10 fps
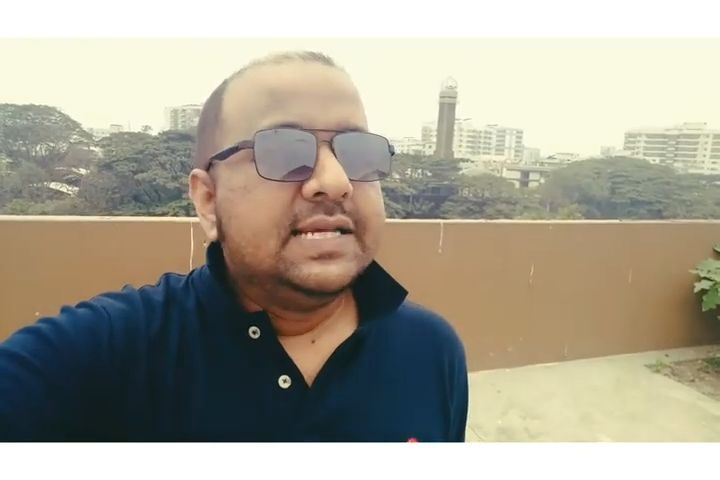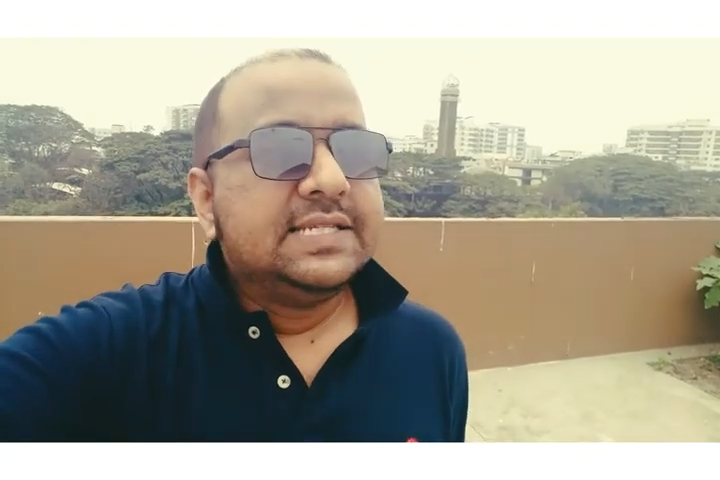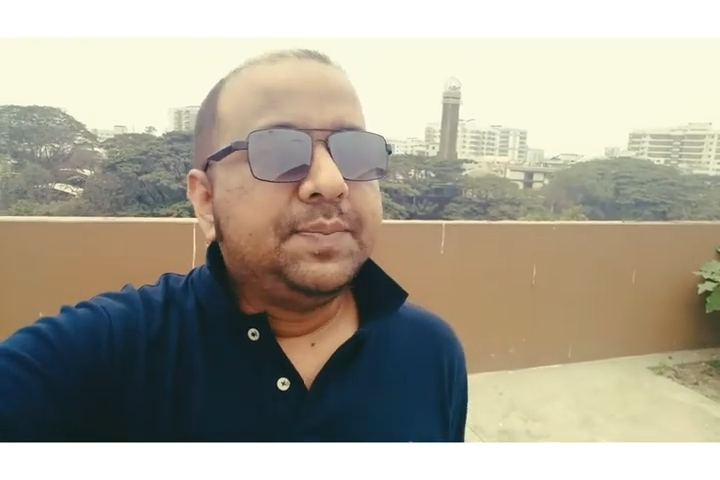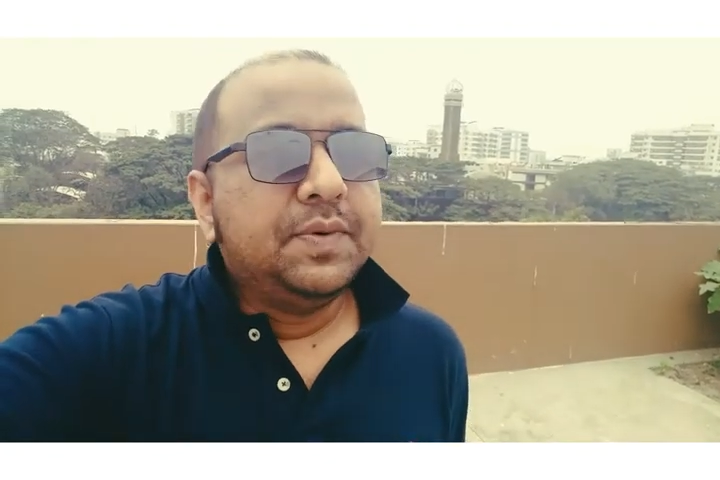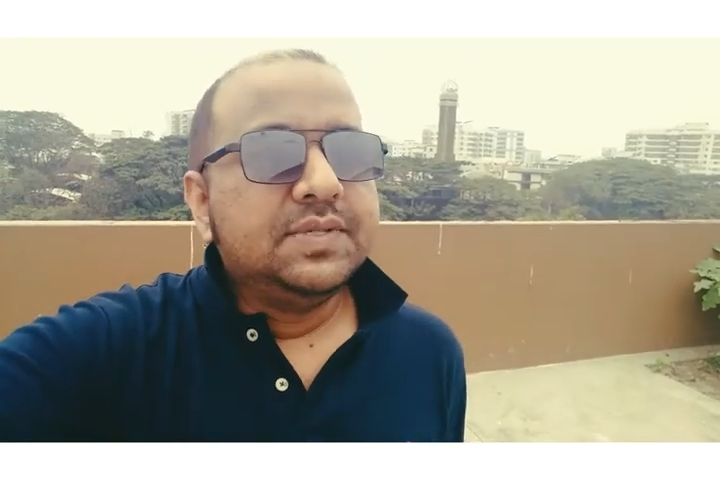
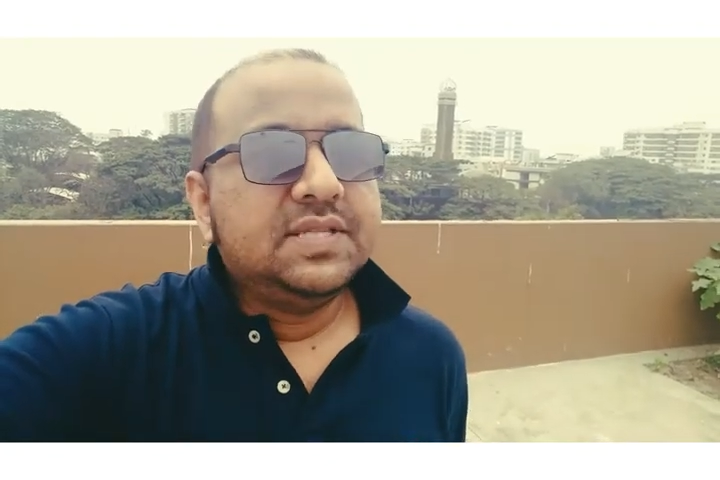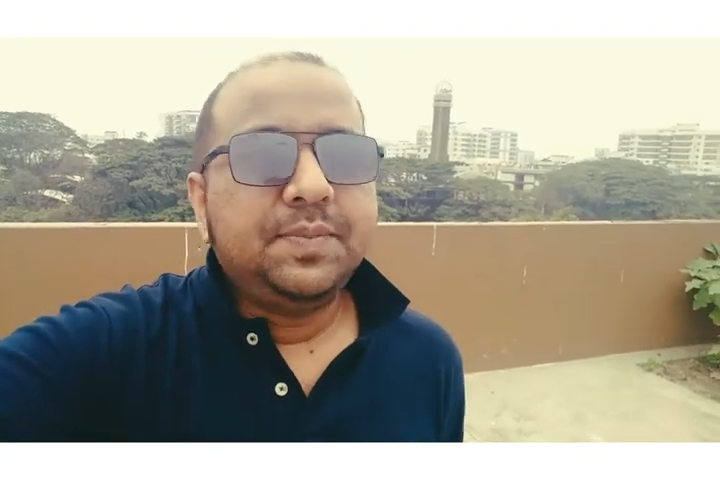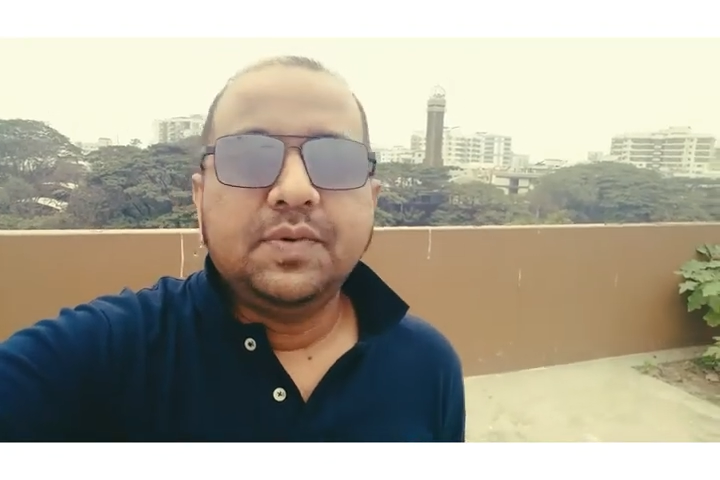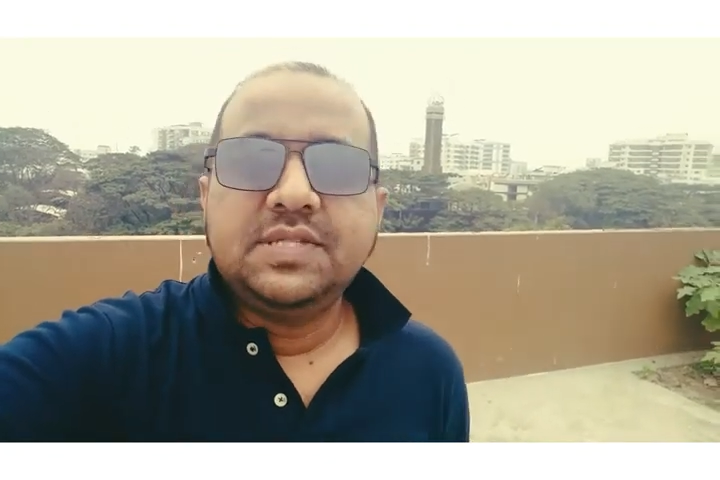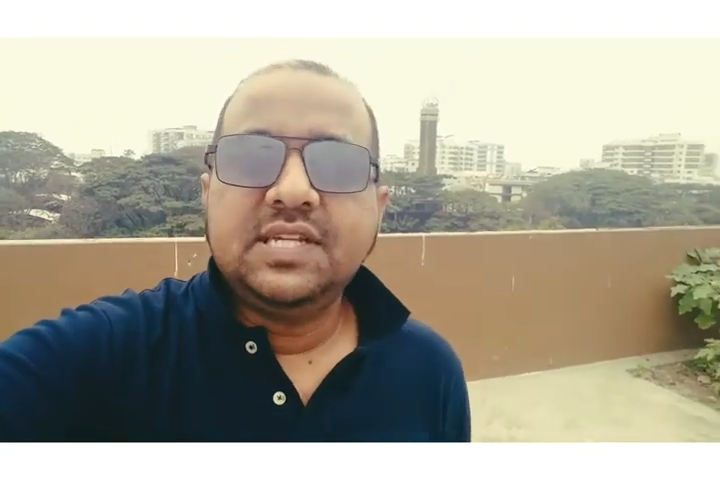Suppose
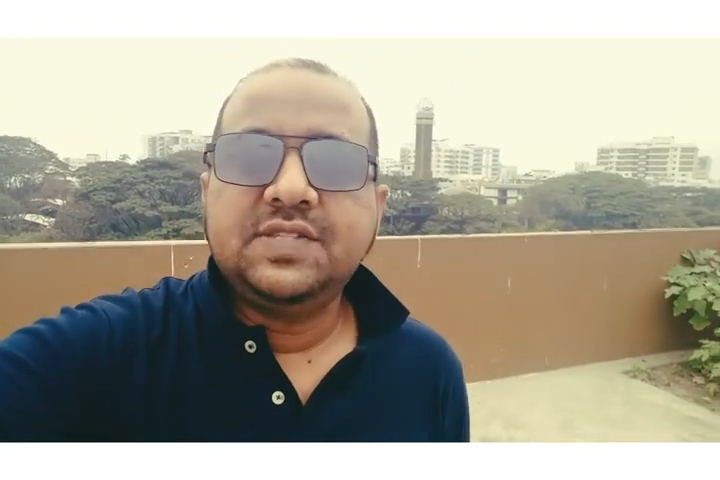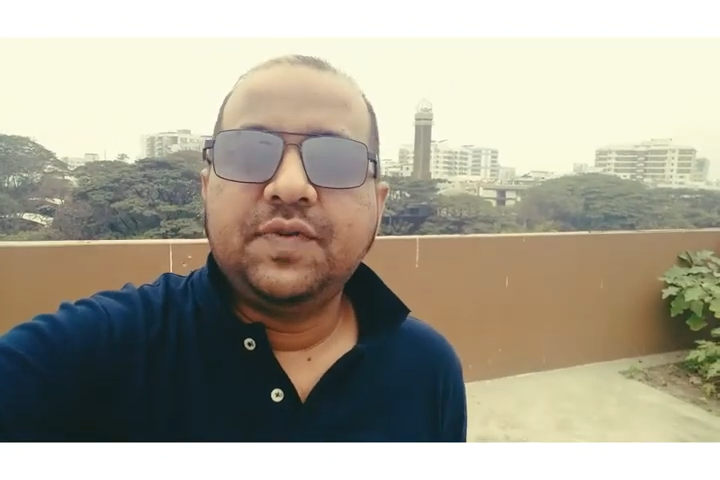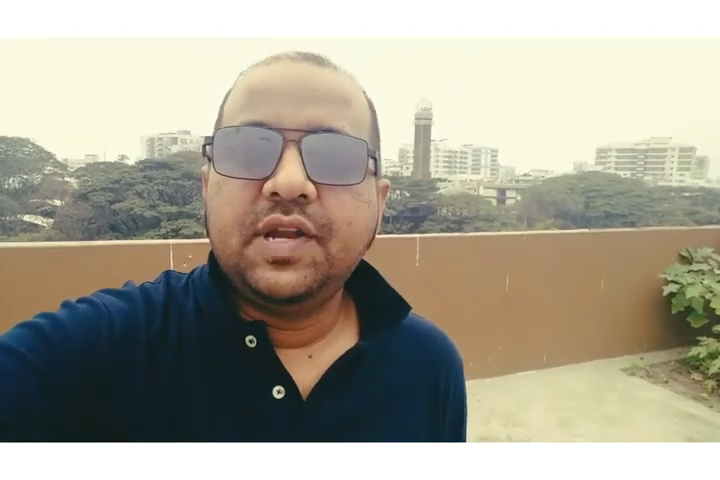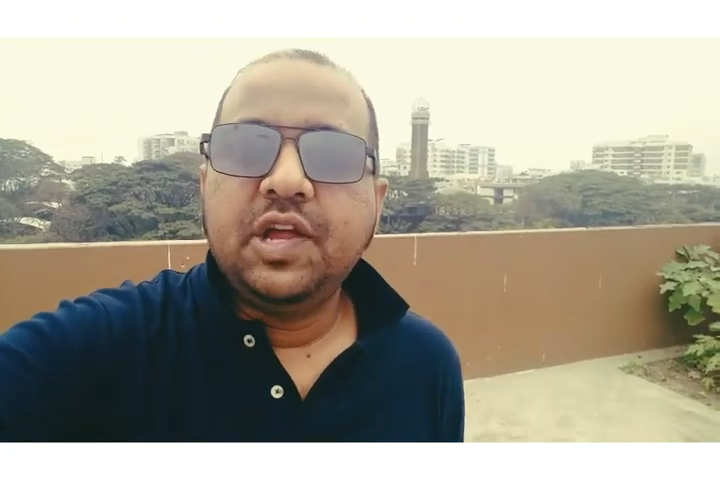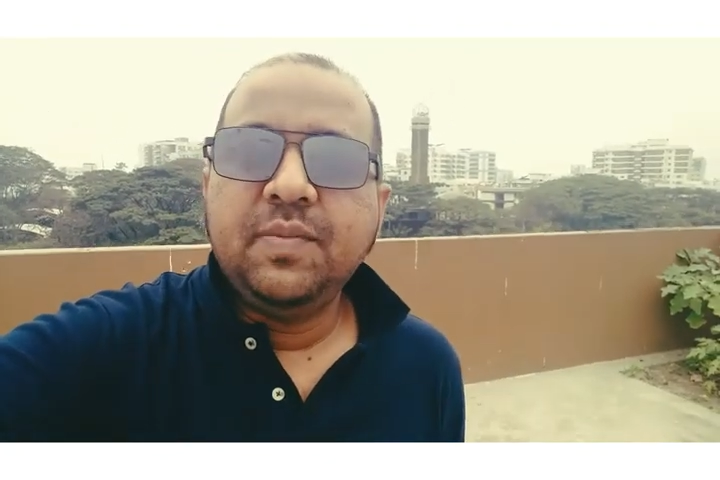the post is
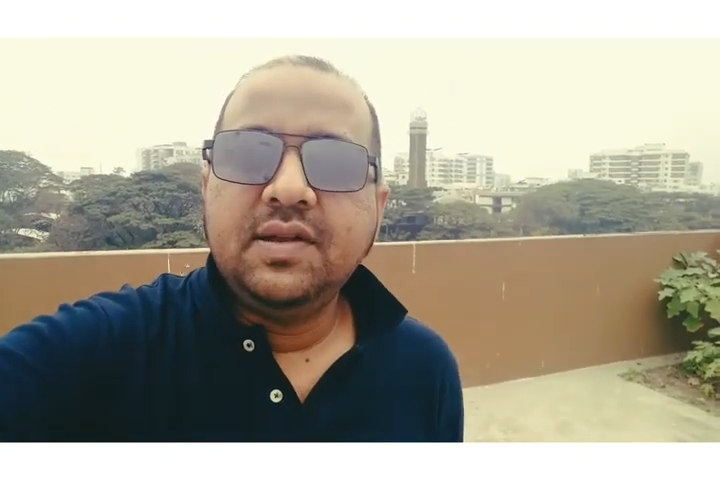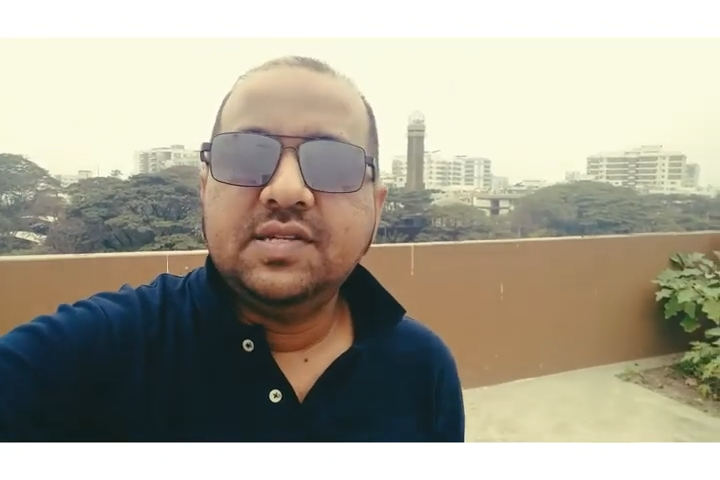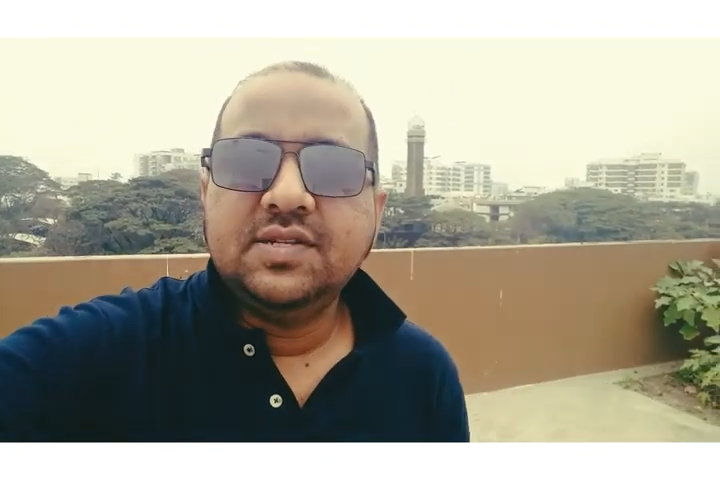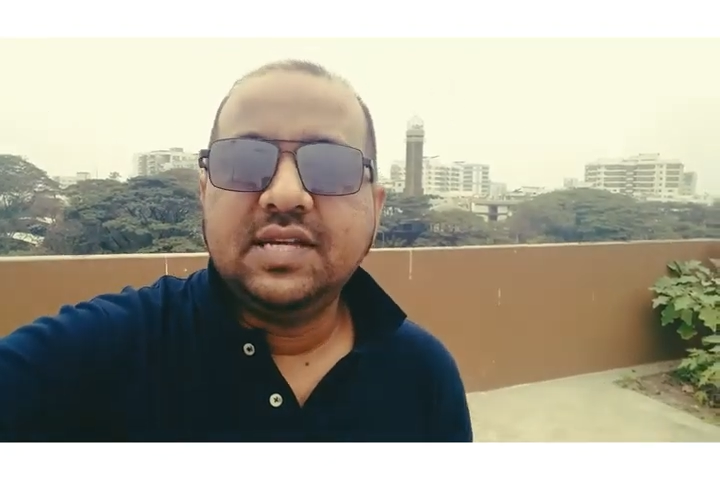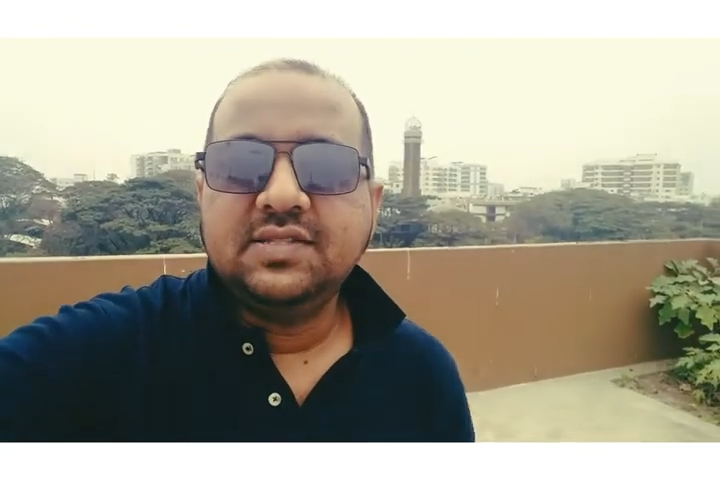for human
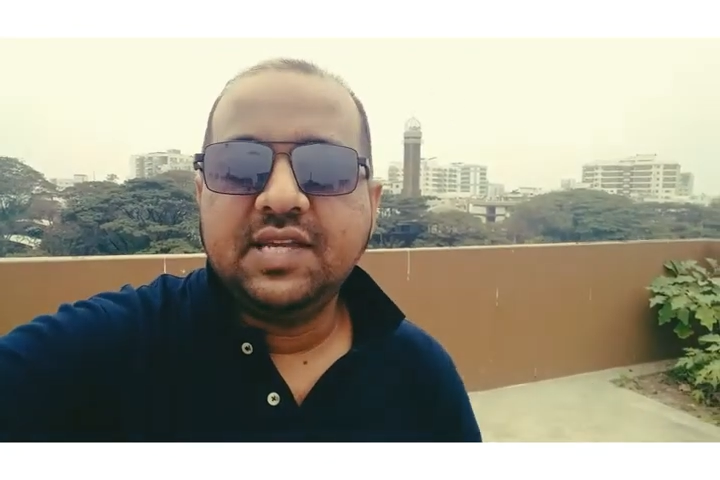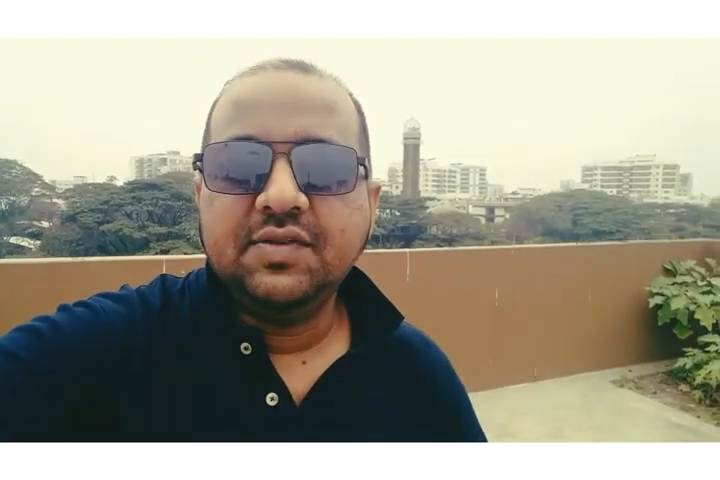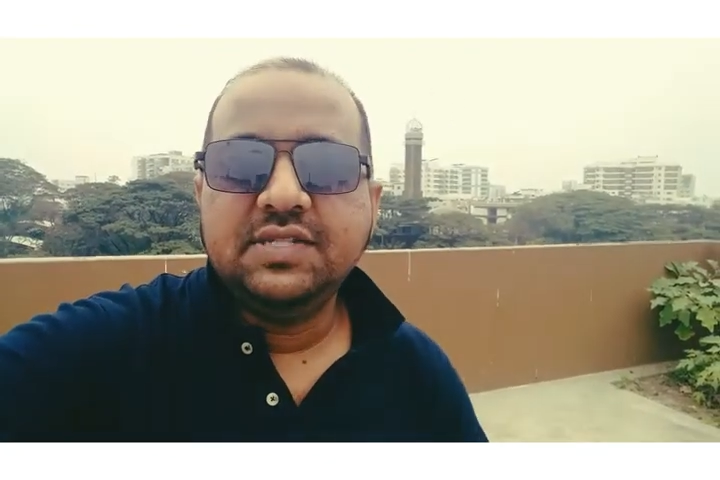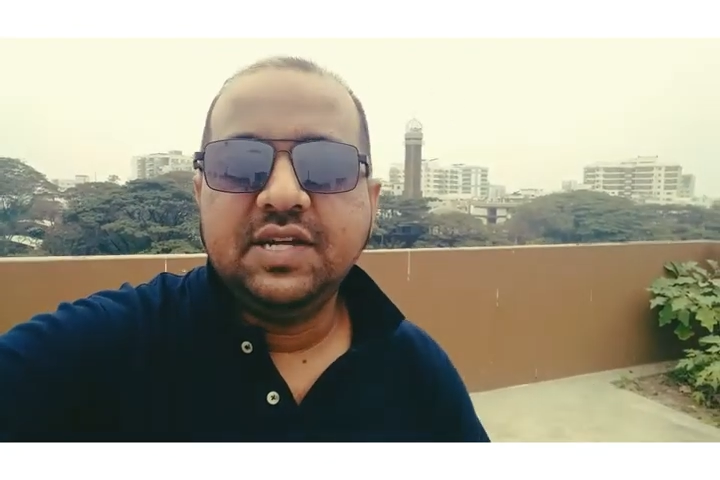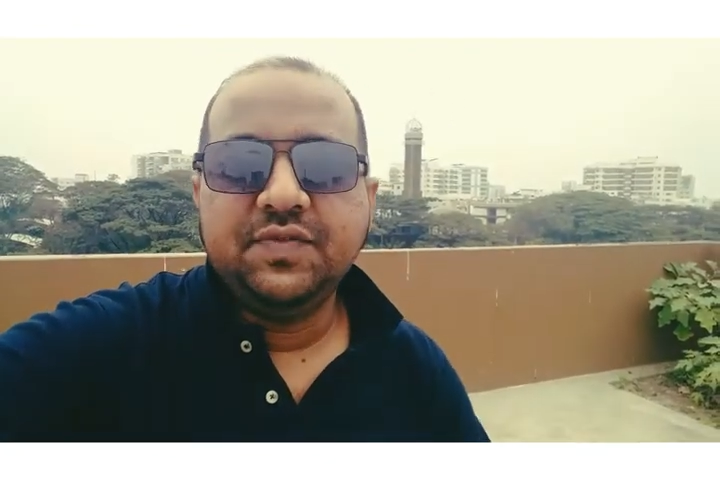resource
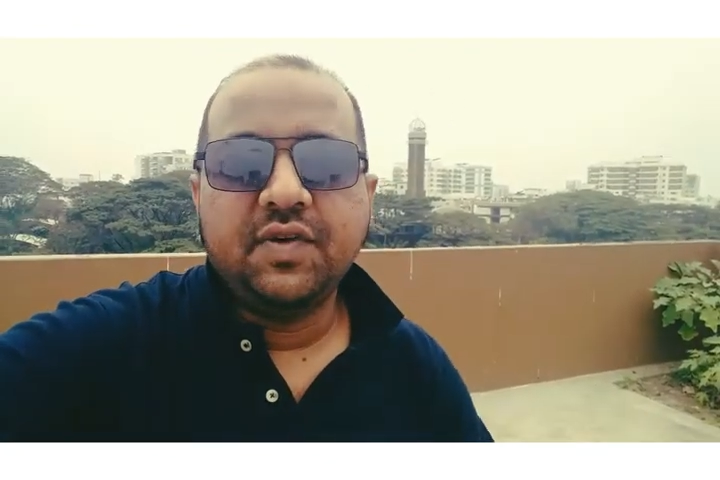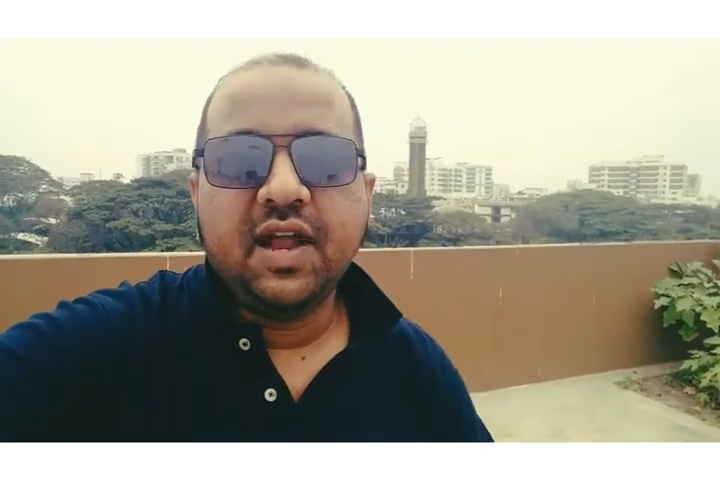executive